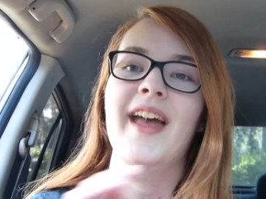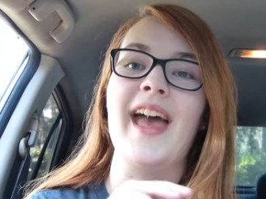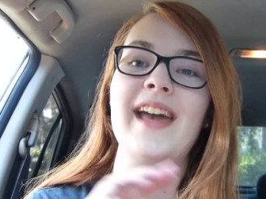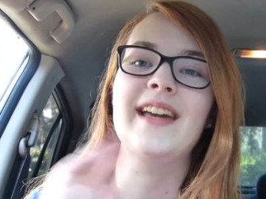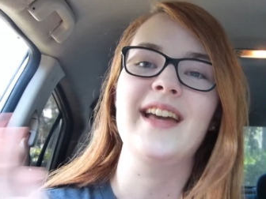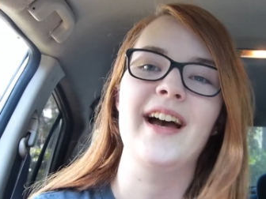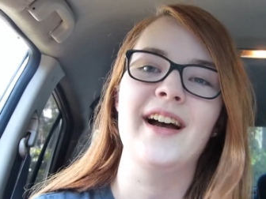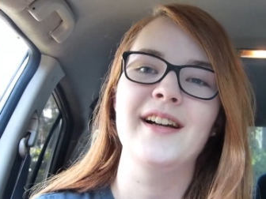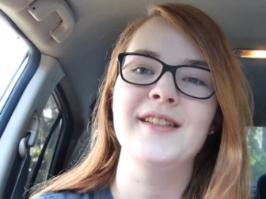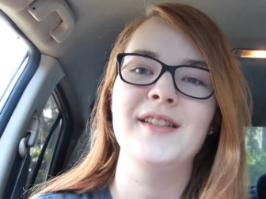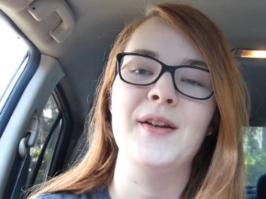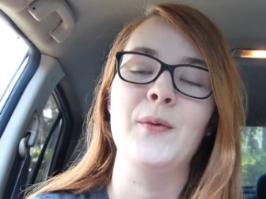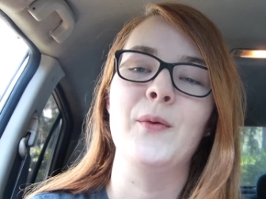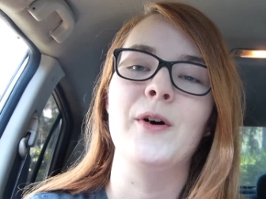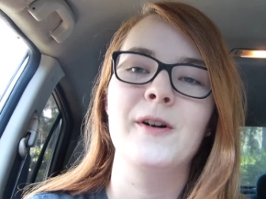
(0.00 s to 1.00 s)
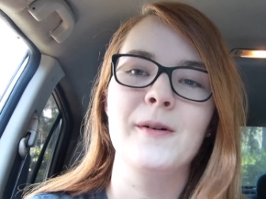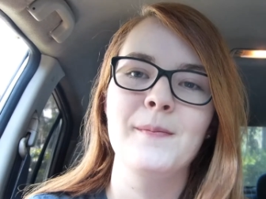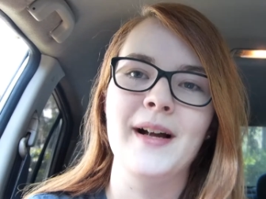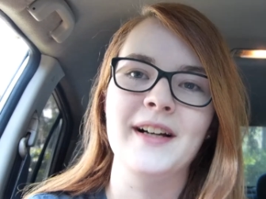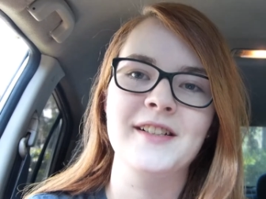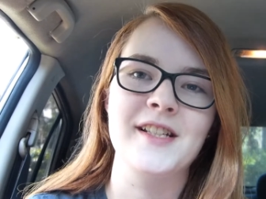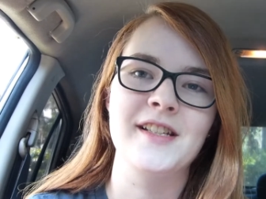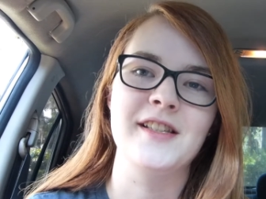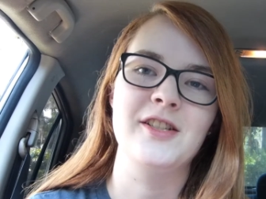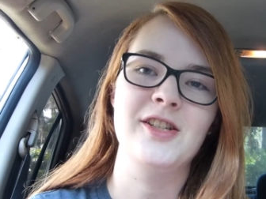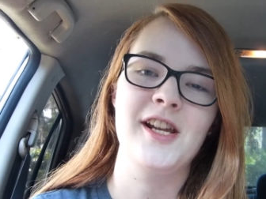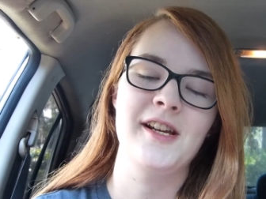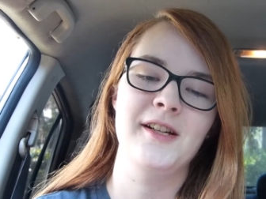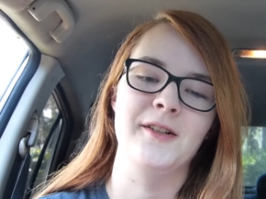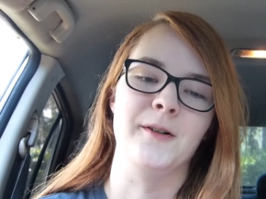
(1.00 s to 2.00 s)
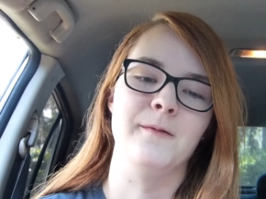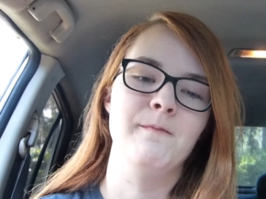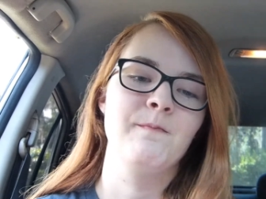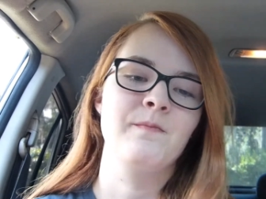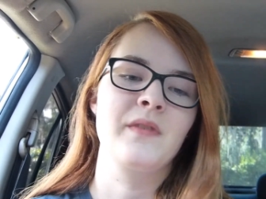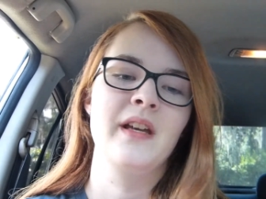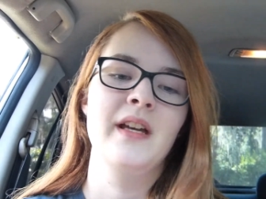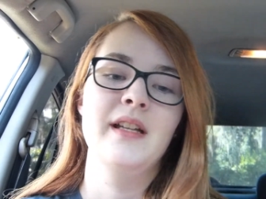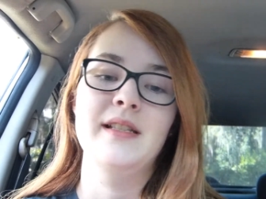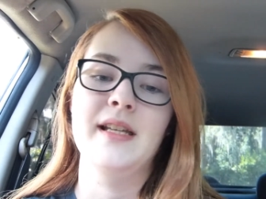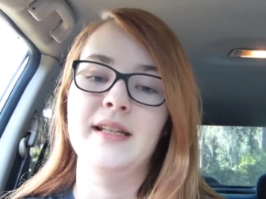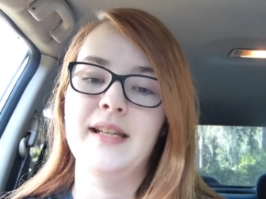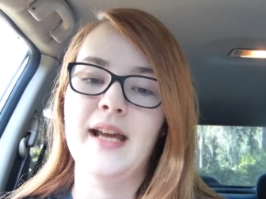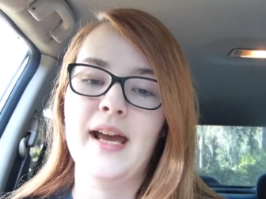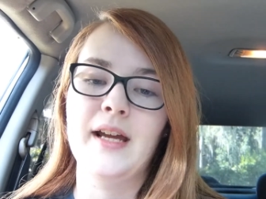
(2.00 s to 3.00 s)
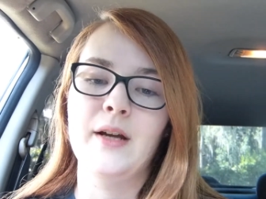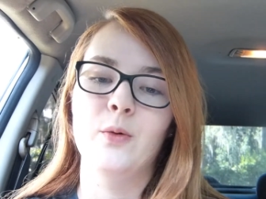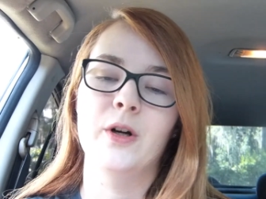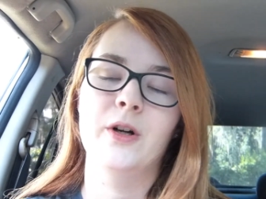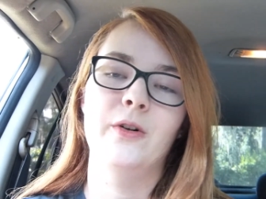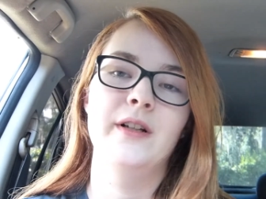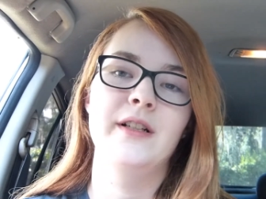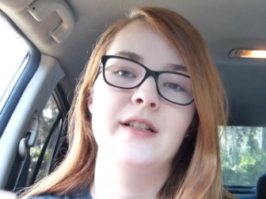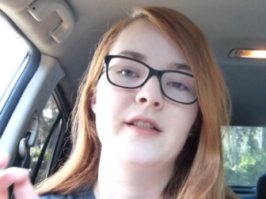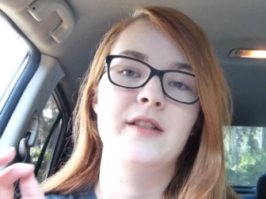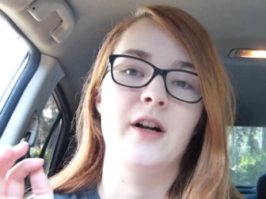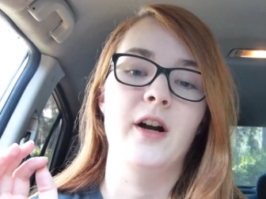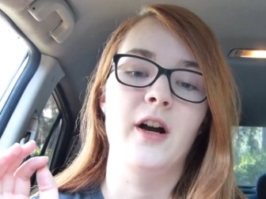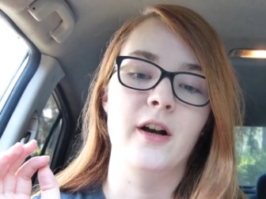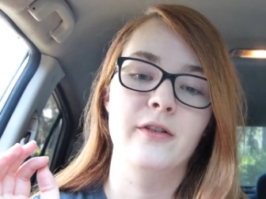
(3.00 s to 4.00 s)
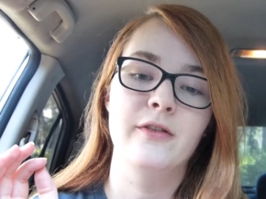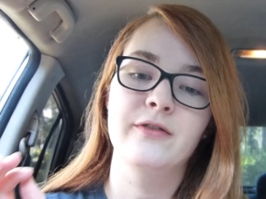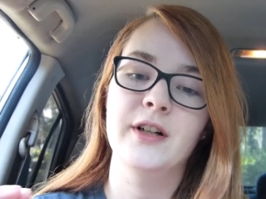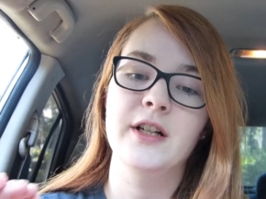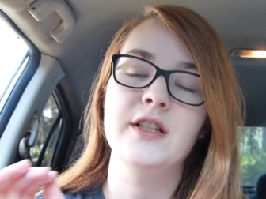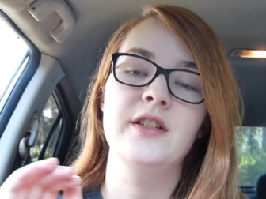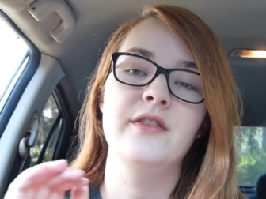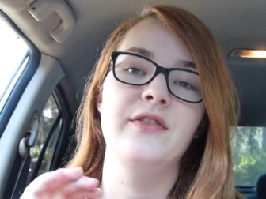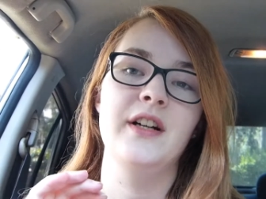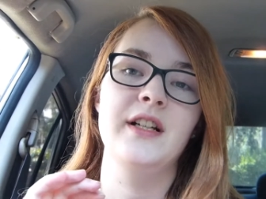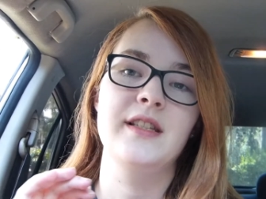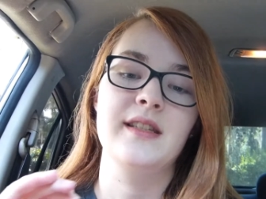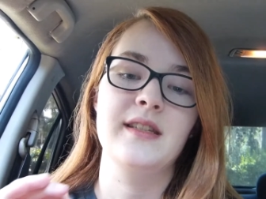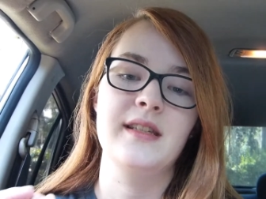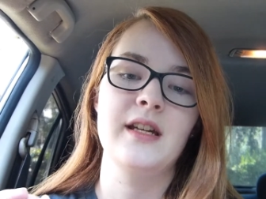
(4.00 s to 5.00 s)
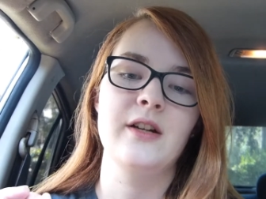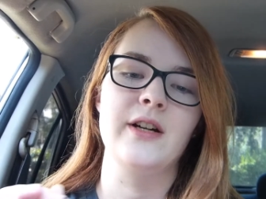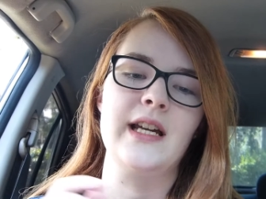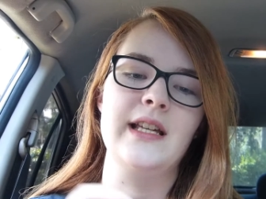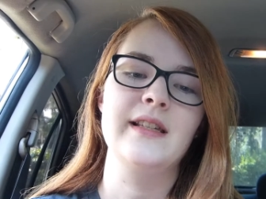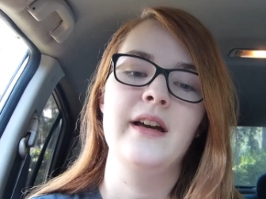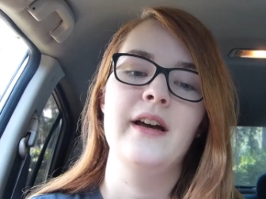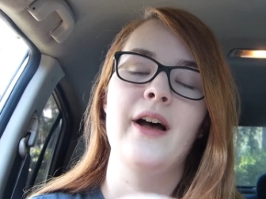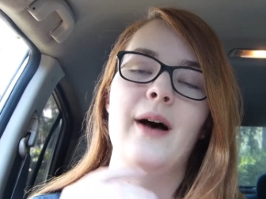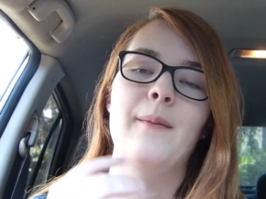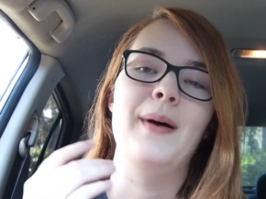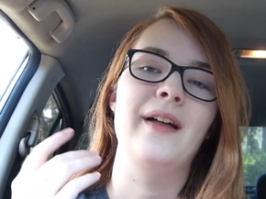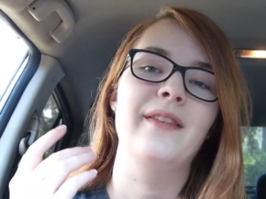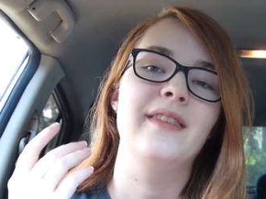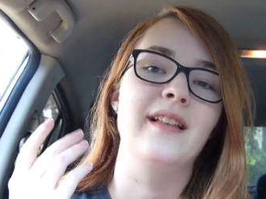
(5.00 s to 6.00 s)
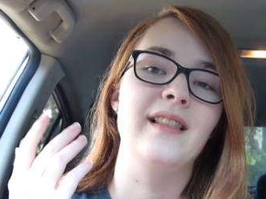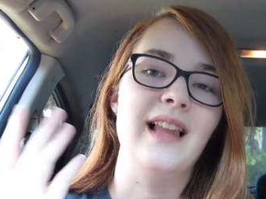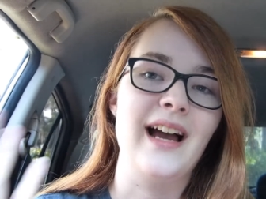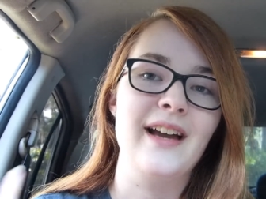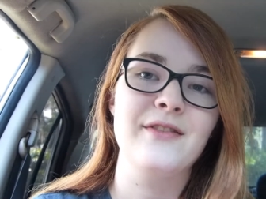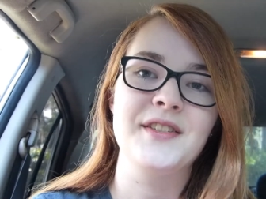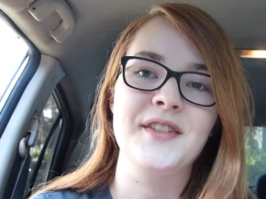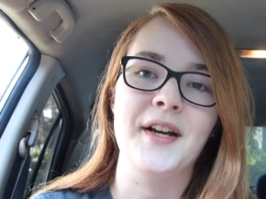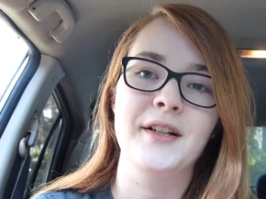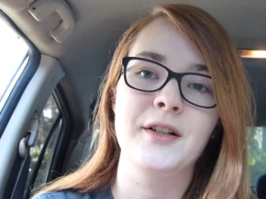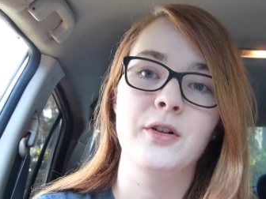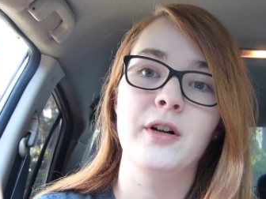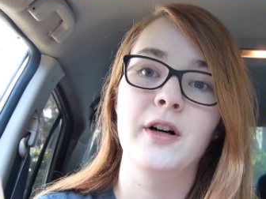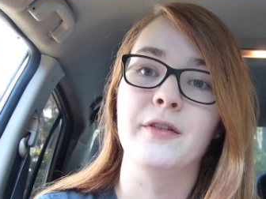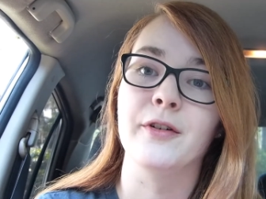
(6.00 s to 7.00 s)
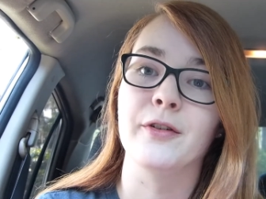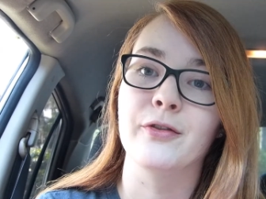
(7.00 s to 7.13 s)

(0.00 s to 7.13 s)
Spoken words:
Hey guys, and welcome back to the channel. Today we're going to start our first fun series about the life cycle of a